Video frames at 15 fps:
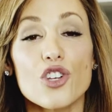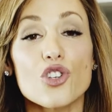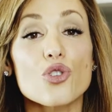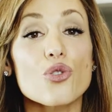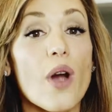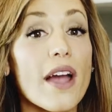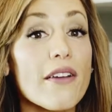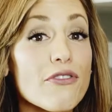
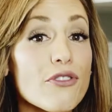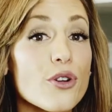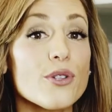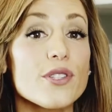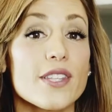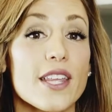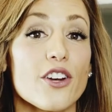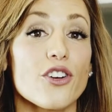Try
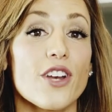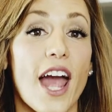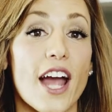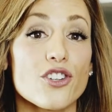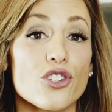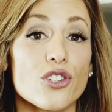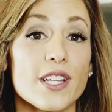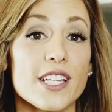fruits that are
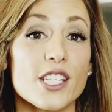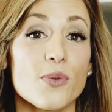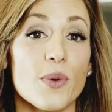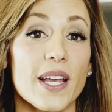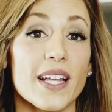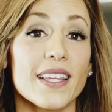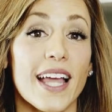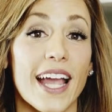naturally
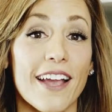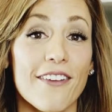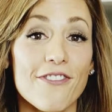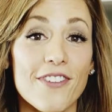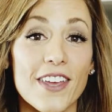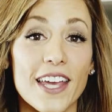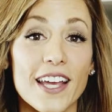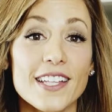sweet, like
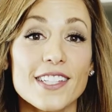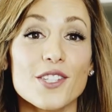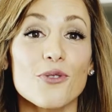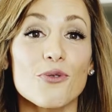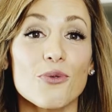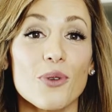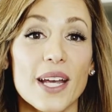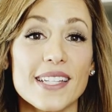figs,
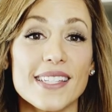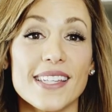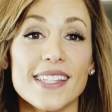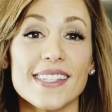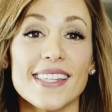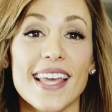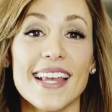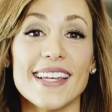
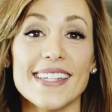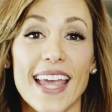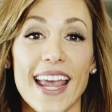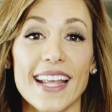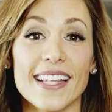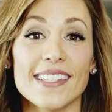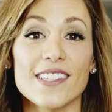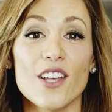raisins, and
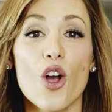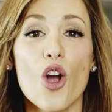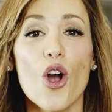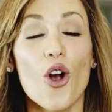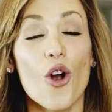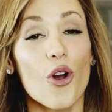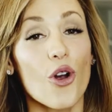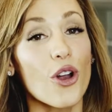dates,
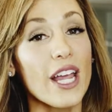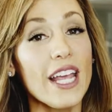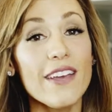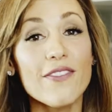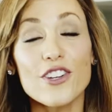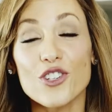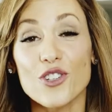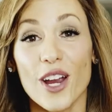or
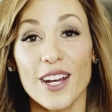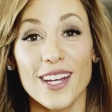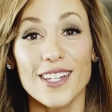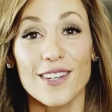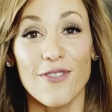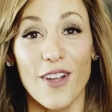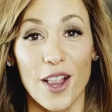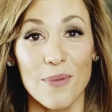even try to
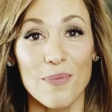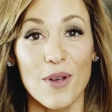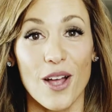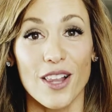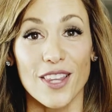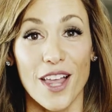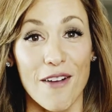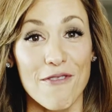develop
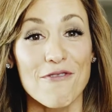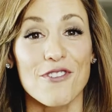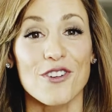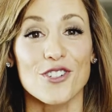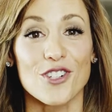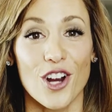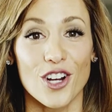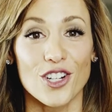a love
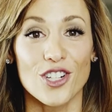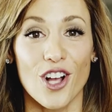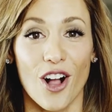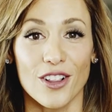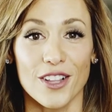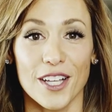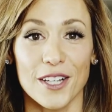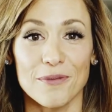for dark
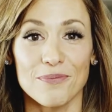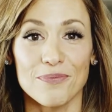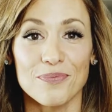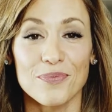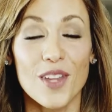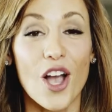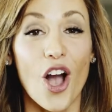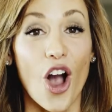chocolate.
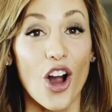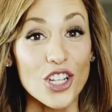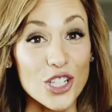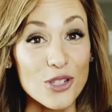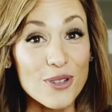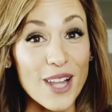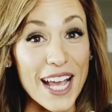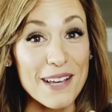Are
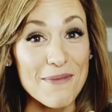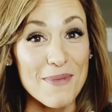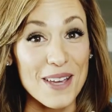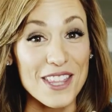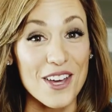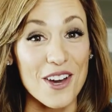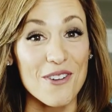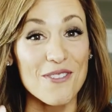you like
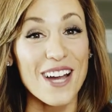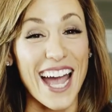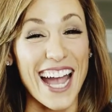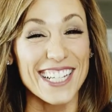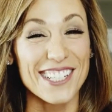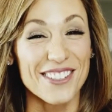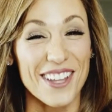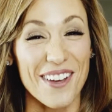me though,
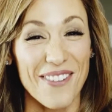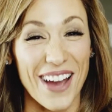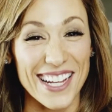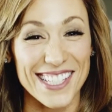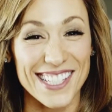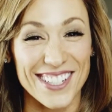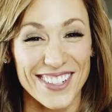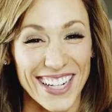and you love
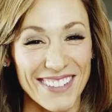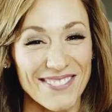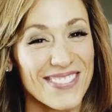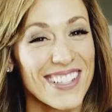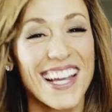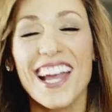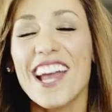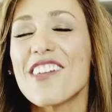ice
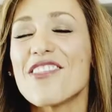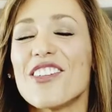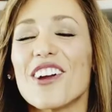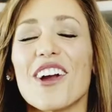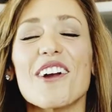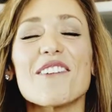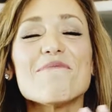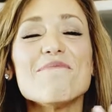cream?
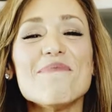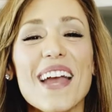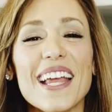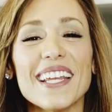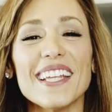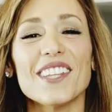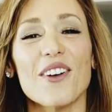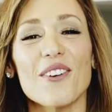There are
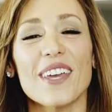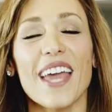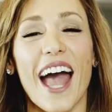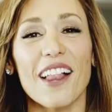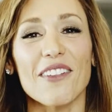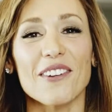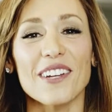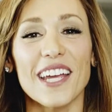many
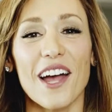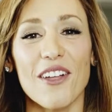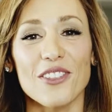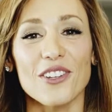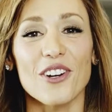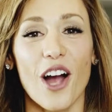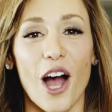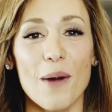low-calorie,
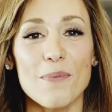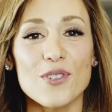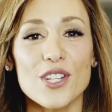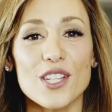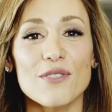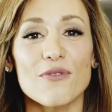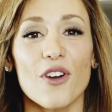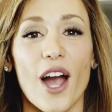healthier
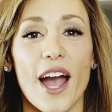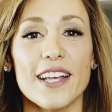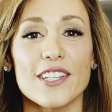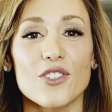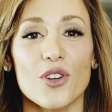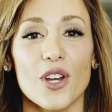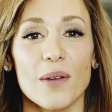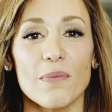options for
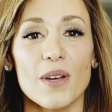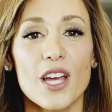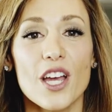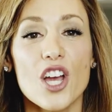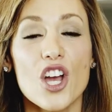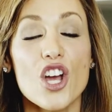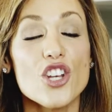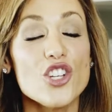ice cream.
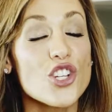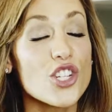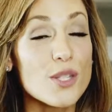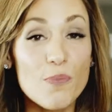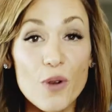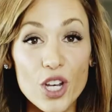Just